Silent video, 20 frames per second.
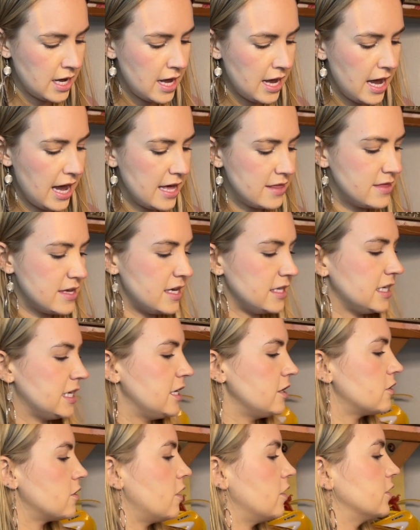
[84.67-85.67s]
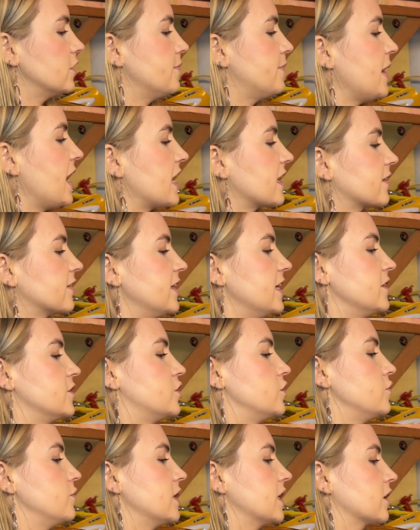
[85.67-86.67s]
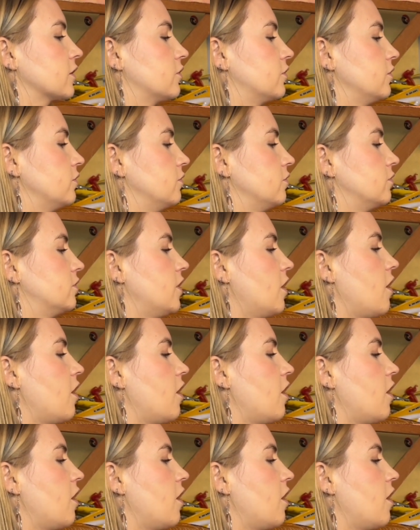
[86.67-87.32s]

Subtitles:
And then here on the back, they do include